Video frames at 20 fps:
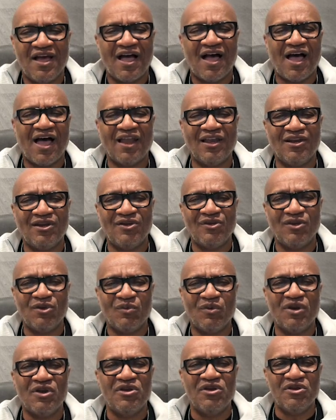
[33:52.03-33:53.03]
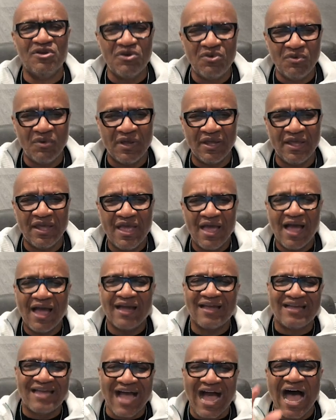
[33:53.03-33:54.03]
hallelujah, renewing, a
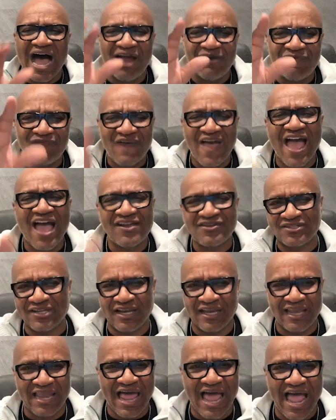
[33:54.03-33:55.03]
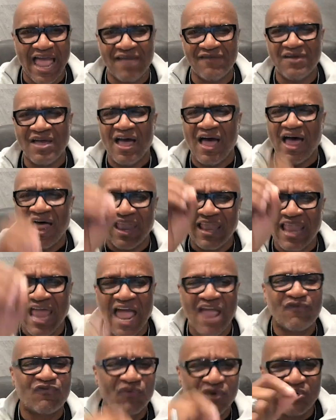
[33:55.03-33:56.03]
God fashioned life, a
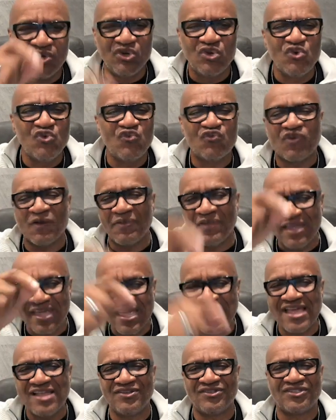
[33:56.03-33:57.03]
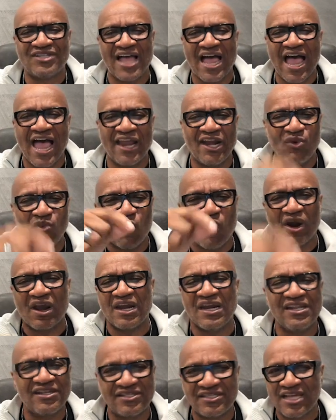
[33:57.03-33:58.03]
life renewed from the inside and
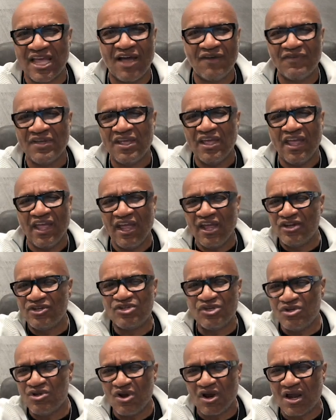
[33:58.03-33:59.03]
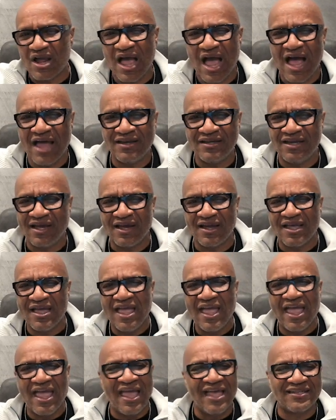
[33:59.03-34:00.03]
working itself into your conduct
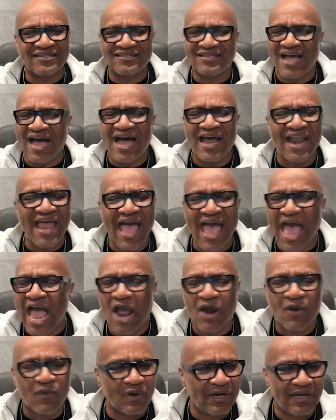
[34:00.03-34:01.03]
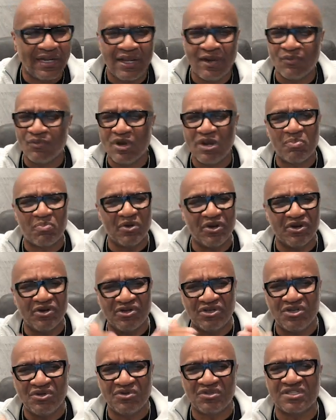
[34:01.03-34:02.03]
as God accurately
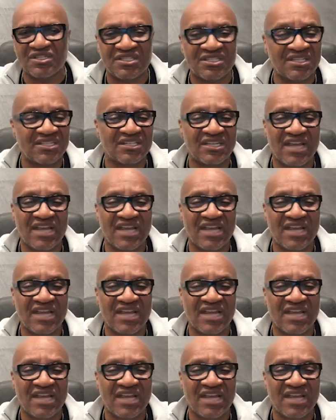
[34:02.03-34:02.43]
reproduces his